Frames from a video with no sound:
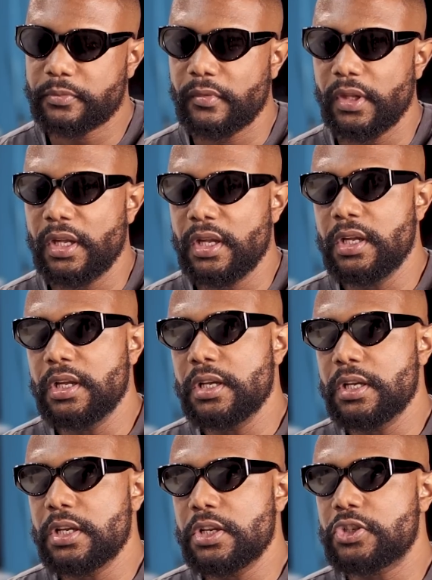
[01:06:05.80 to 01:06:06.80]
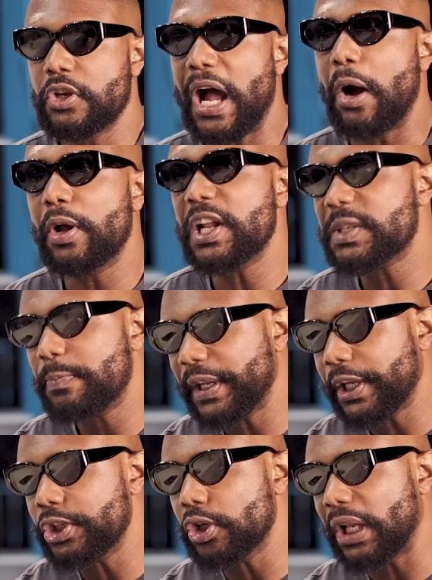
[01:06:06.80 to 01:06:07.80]
Yeah. So I want to
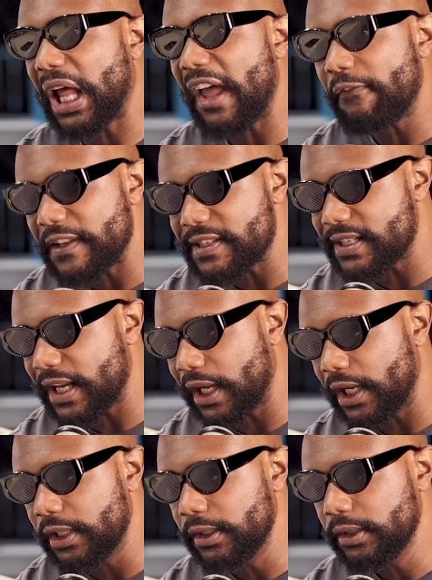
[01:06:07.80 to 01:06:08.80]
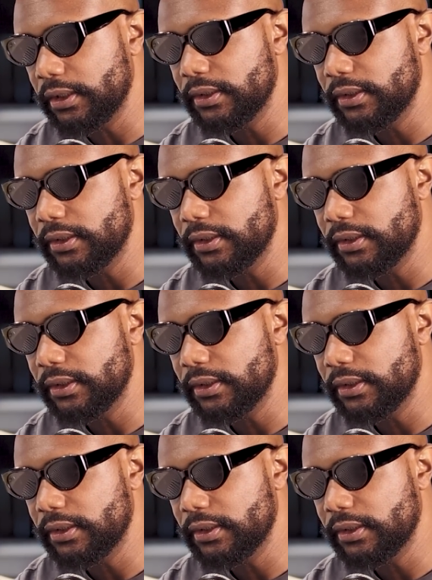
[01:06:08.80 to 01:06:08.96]
speak in your life and say,